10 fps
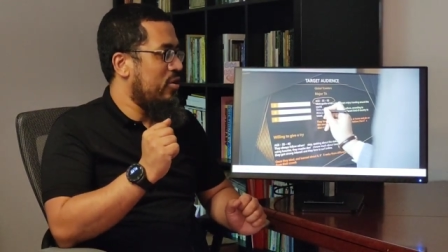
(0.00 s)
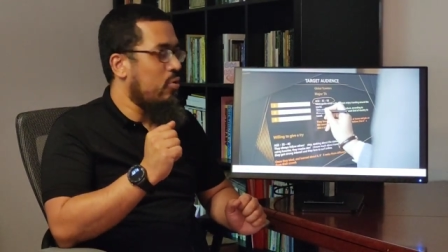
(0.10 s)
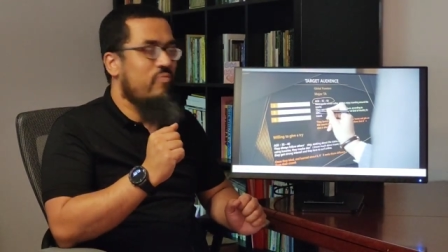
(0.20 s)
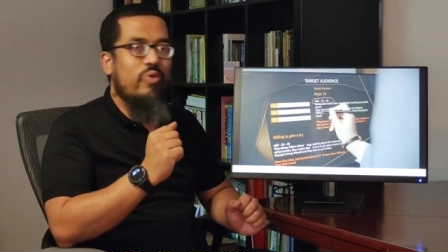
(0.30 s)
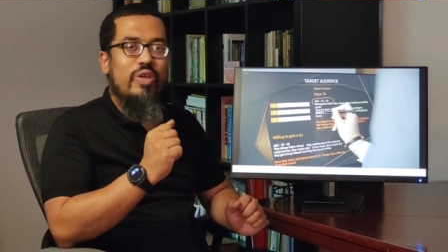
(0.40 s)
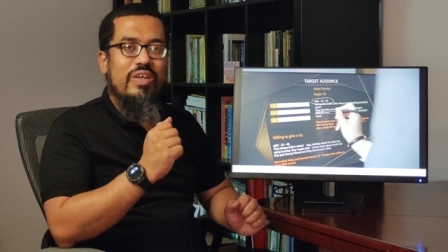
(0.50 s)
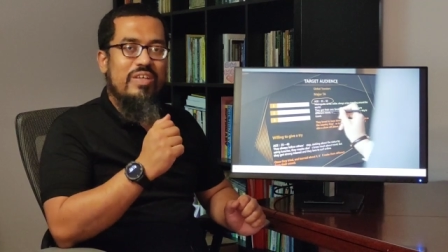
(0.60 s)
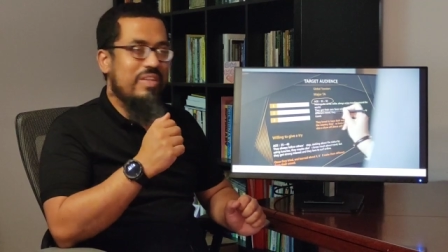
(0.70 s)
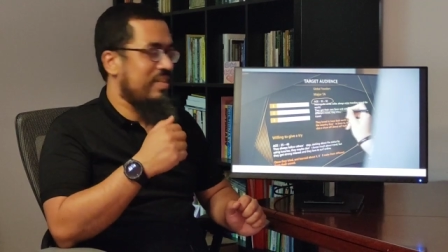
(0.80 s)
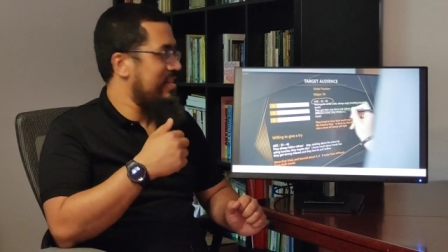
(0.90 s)
And
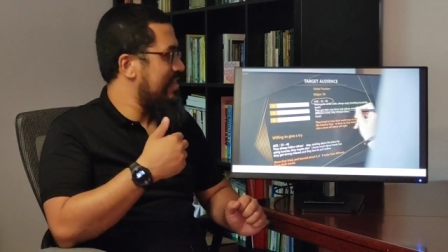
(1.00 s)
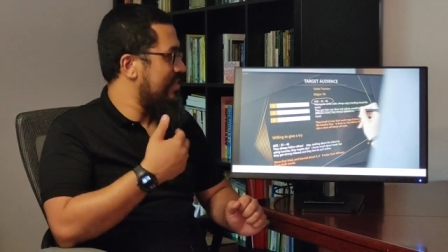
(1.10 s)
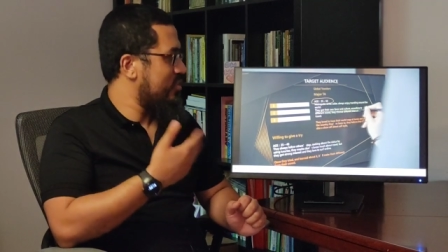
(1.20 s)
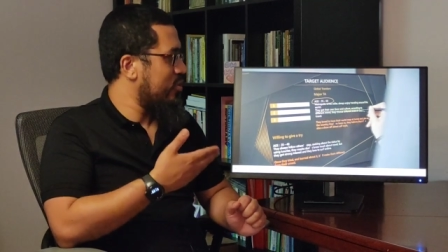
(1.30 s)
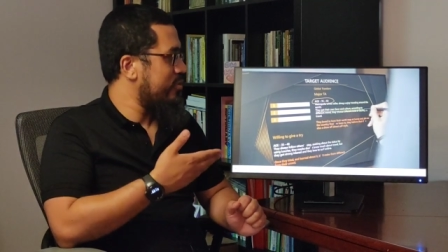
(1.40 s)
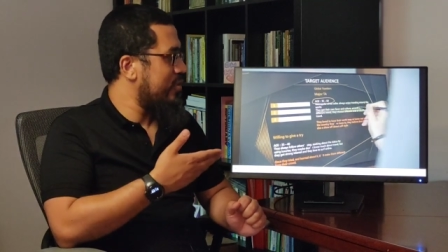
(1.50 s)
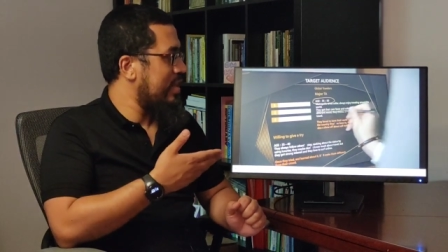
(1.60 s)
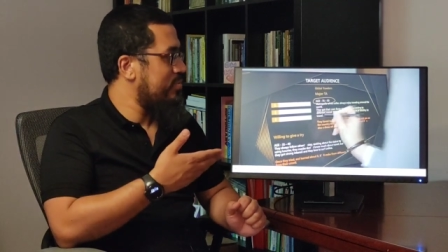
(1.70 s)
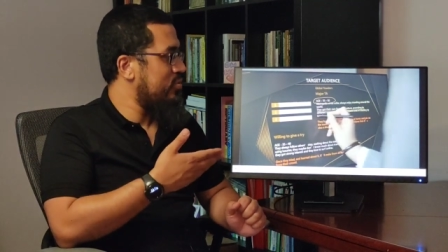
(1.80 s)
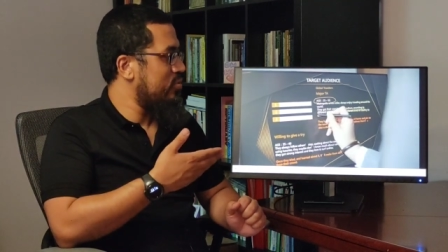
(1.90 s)
hopefully this
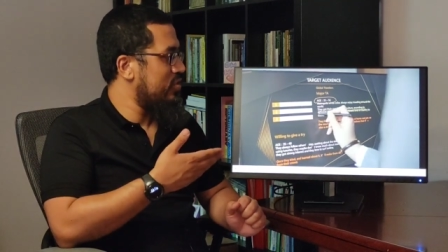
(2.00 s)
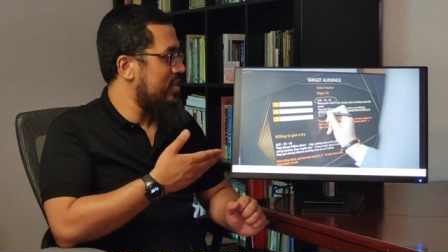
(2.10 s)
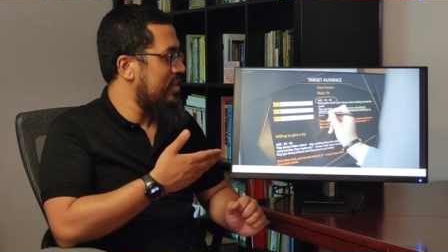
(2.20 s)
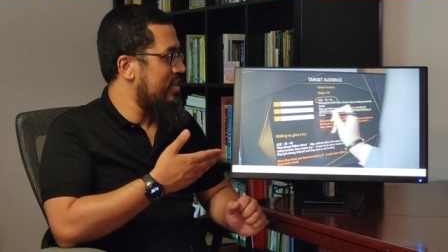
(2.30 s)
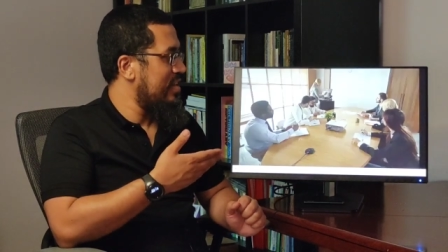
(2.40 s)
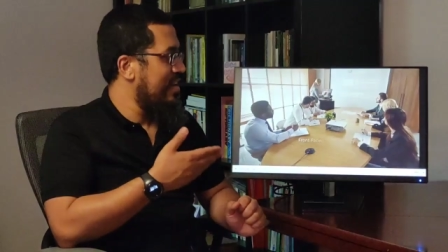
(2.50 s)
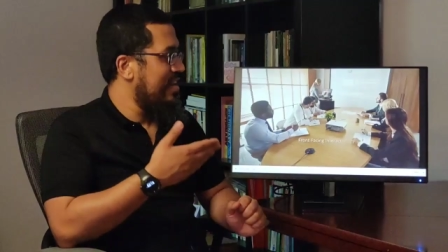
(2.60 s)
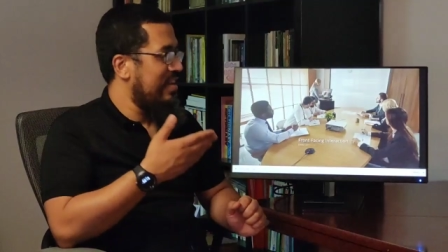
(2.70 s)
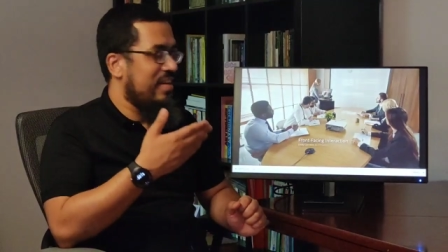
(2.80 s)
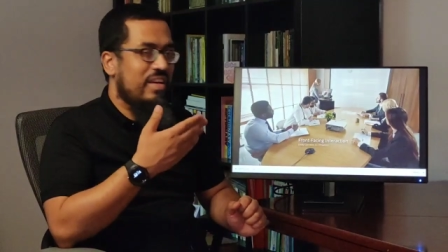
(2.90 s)
also helps you see
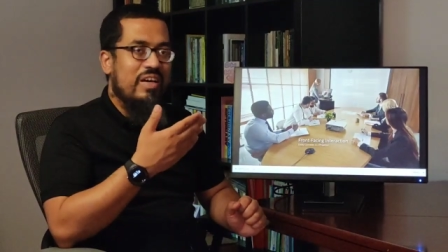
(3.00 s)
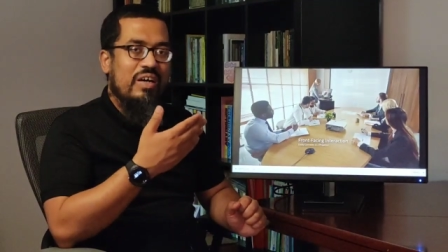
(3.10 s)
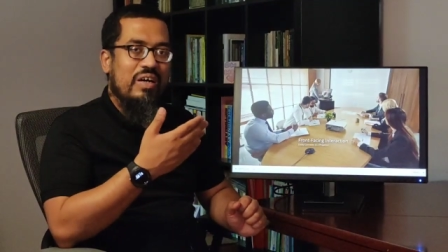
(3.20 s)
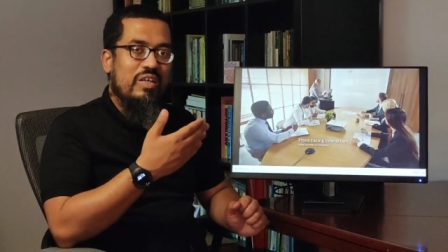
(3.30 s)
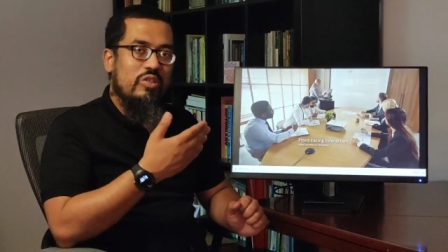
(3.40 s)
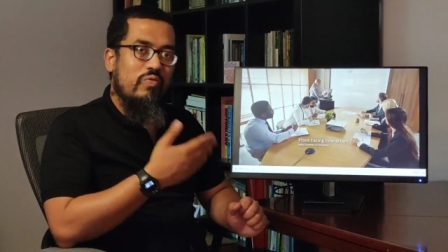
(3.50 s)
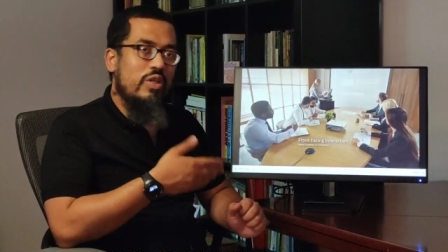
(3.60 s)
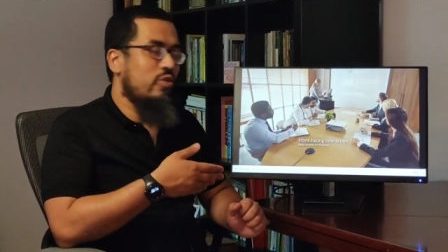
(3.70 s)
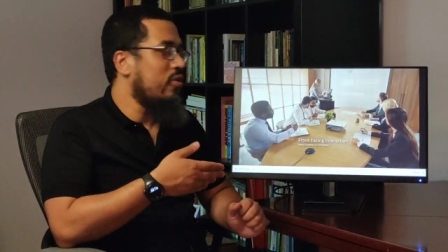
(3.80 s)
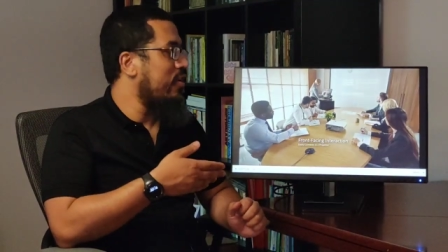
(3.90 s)
the
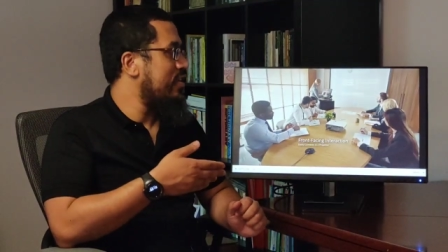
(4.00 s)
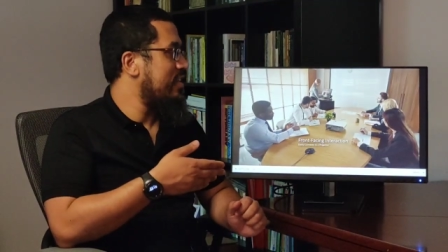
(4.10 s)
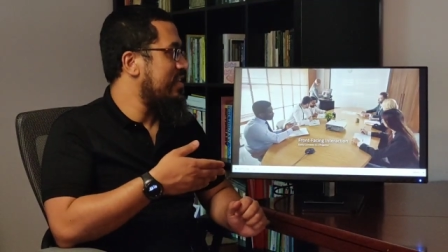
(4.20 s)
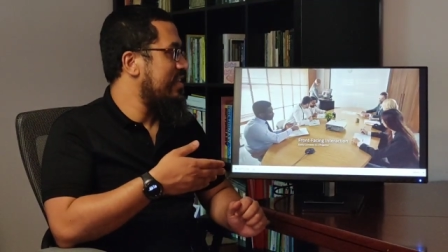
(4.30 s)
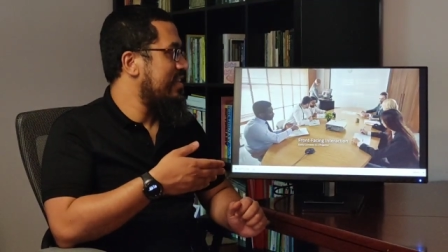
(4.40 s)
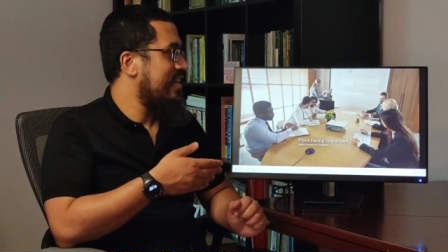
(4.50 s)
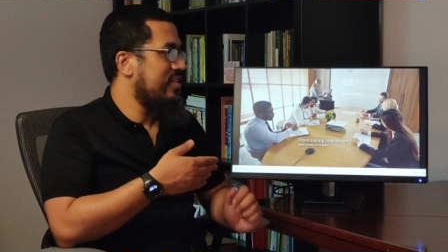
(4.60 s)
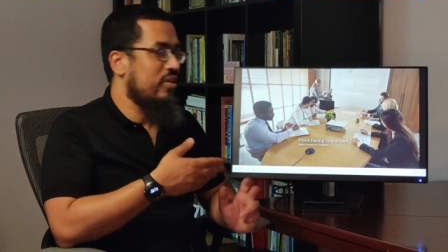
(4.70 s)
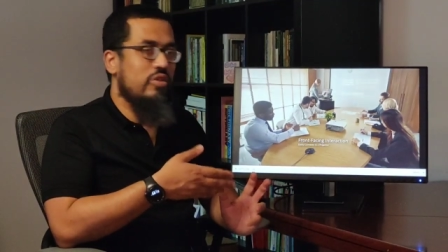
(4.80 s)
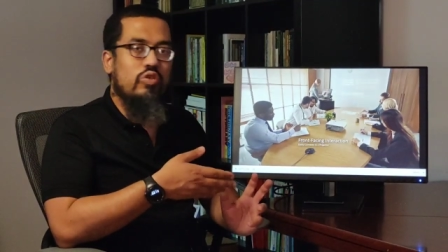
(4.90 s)
video quality
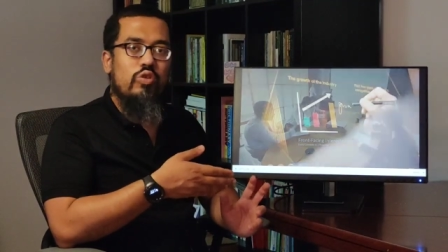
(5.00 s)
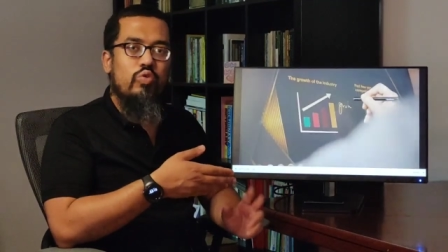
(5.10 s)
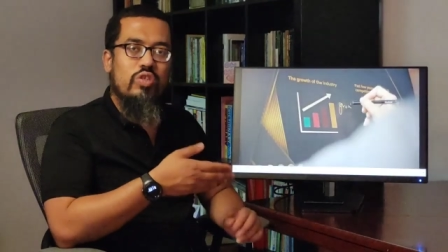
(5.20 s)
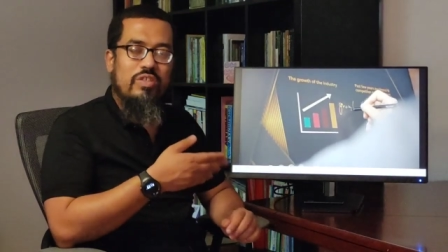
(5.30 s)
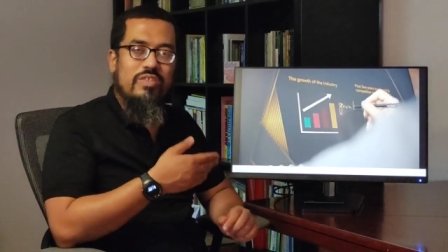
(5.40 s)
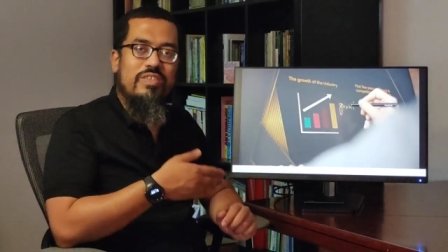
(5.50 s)
and the resolution.